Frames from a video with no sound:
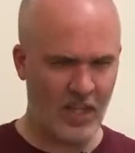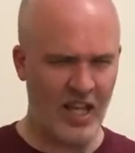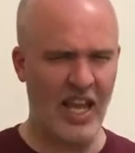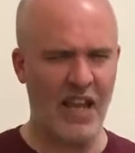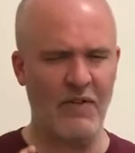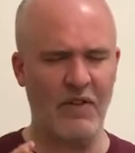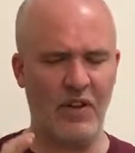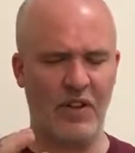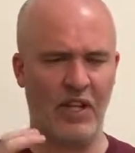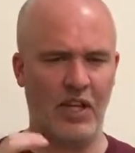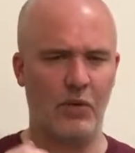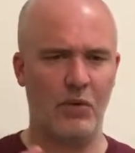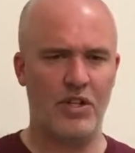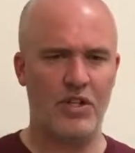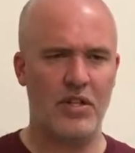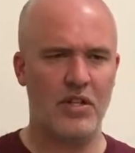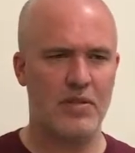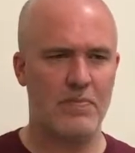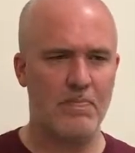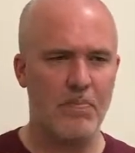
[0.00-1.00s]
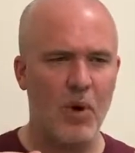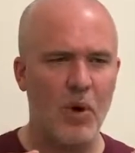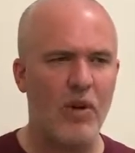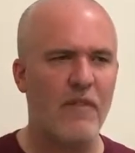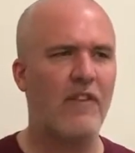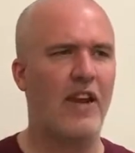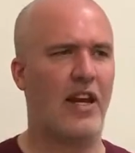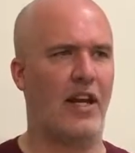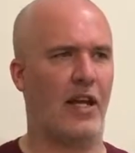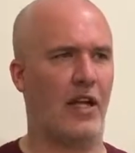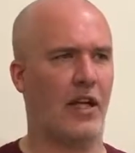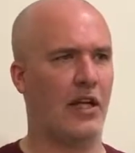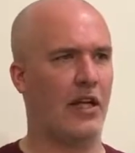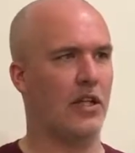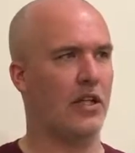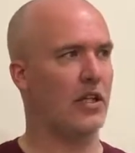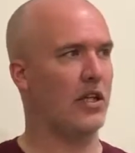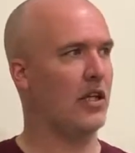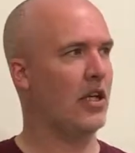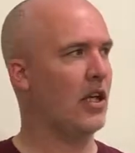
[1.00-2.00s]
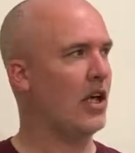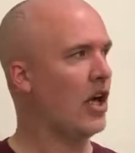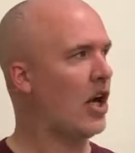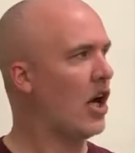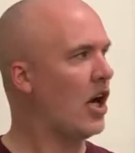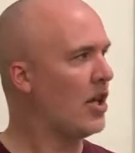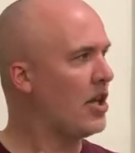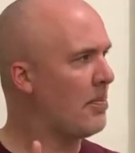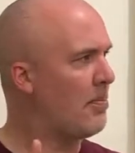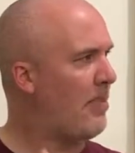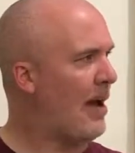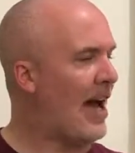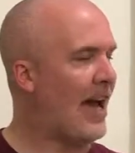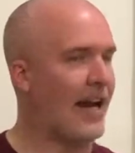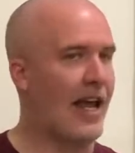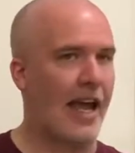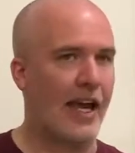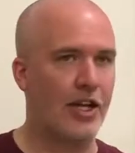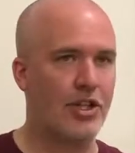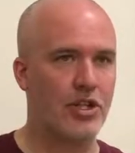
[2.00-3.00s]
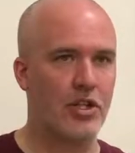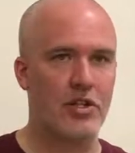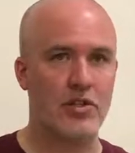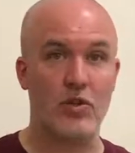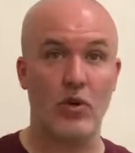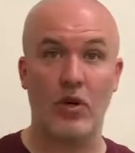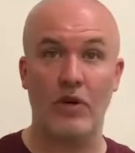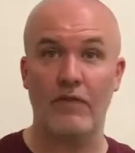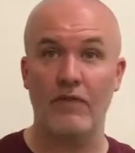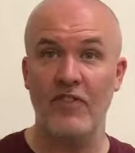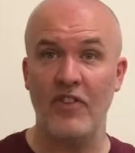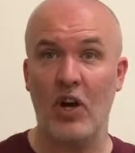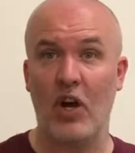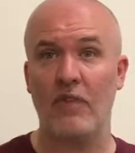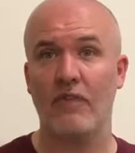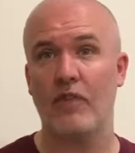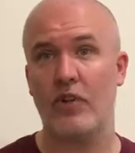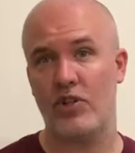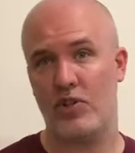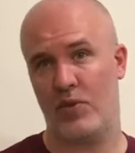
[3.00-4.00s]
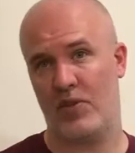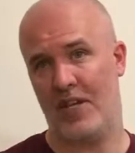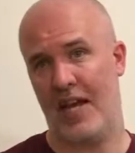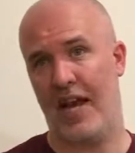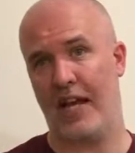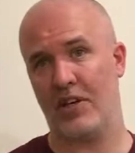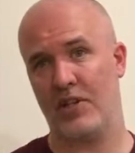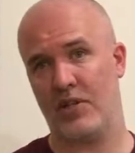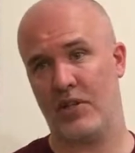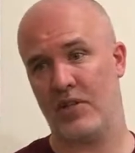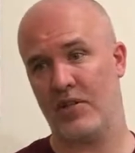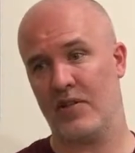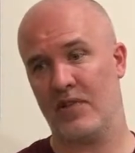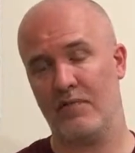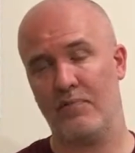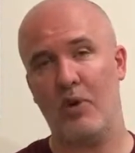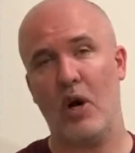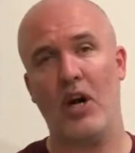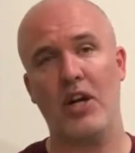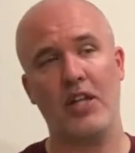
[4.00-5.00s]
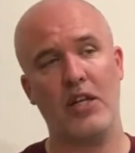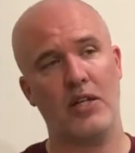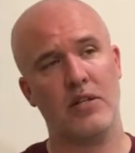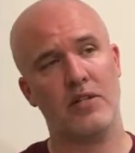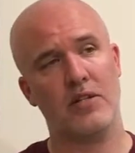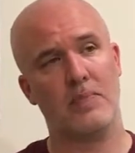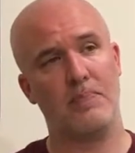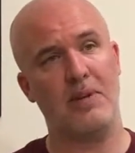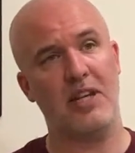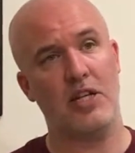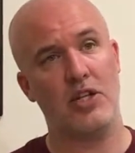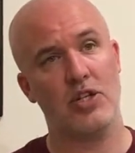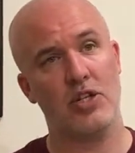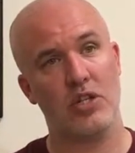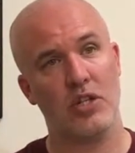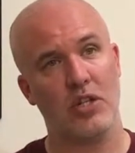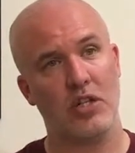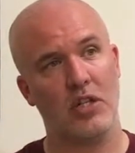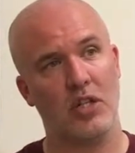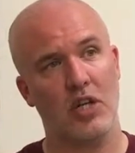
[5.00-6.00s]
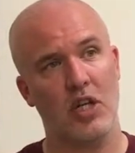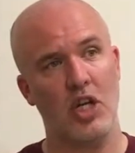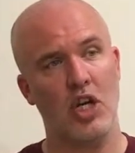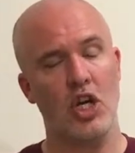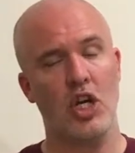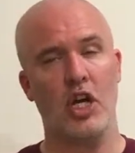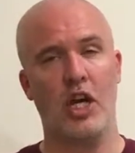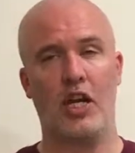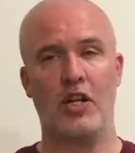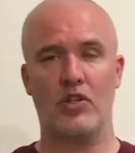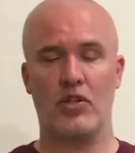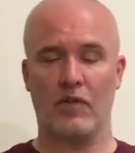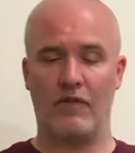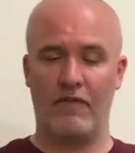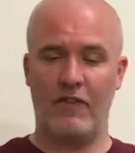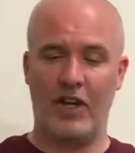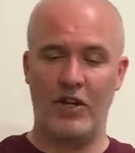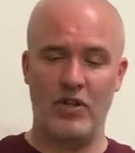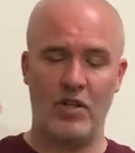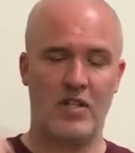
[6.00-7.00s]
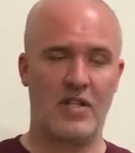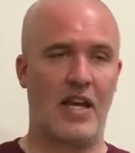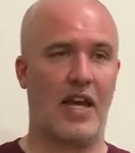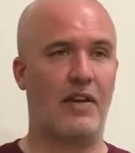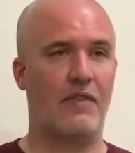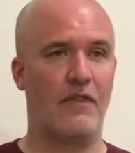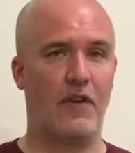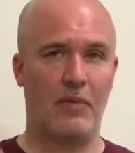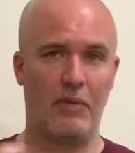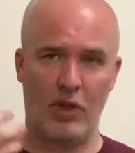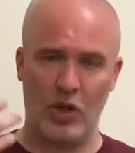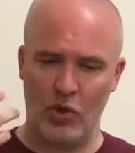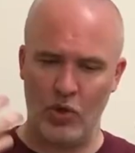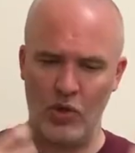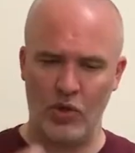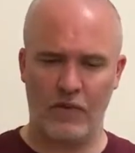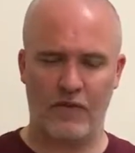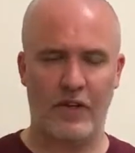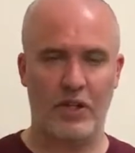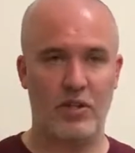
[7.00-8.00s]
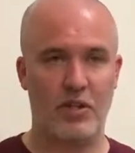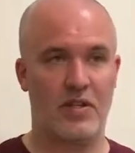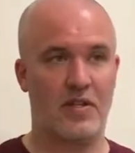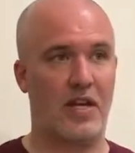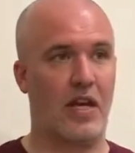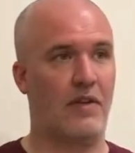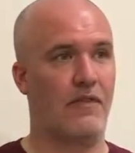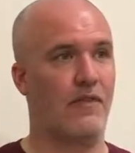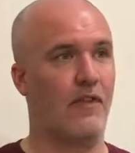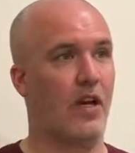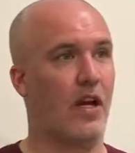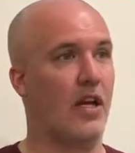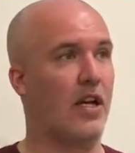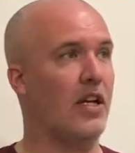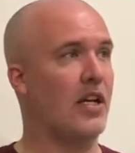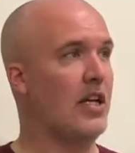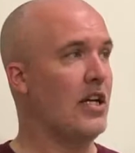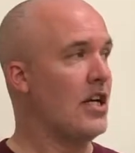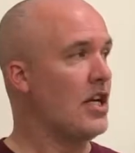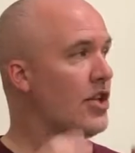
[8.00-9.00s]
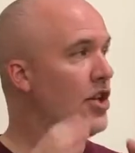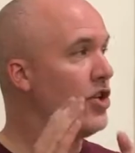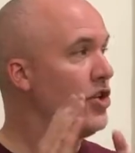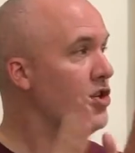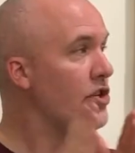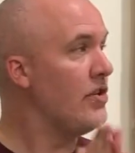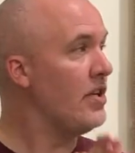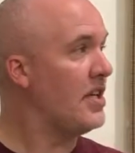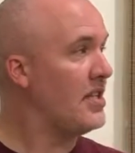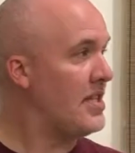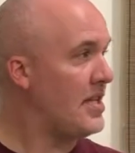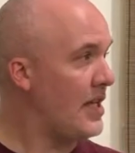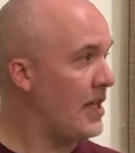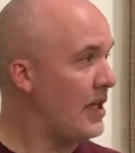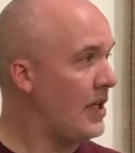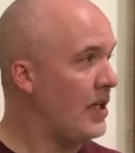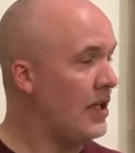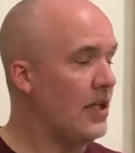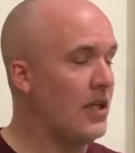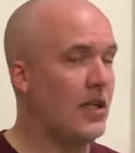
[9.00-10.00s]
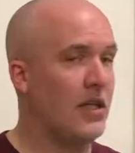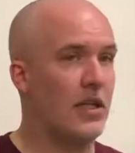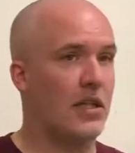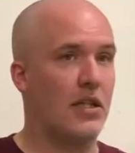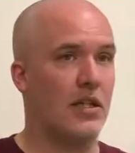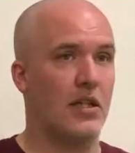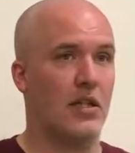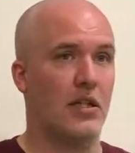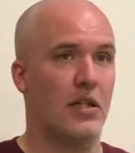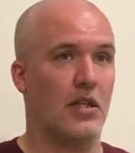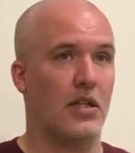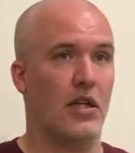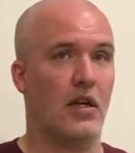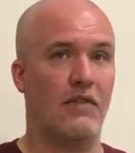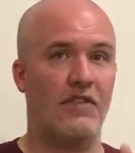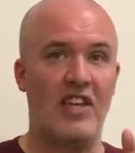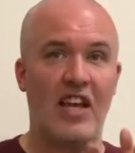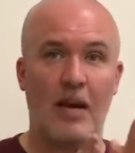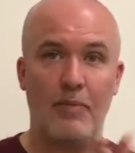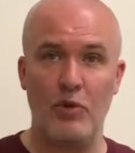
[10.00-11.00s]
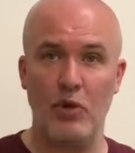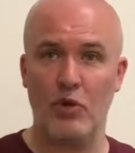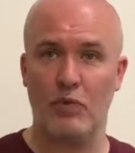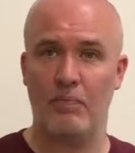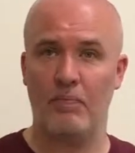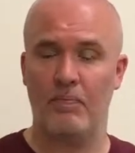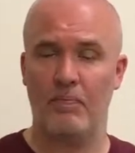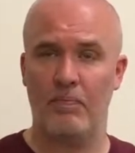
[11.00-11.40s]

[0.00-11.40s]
everything which is motivating the bad actions or non-virtuous actions of body and speech. And so Vajrasattva, Haruka Vajrasattva, the unity of Yabhyum.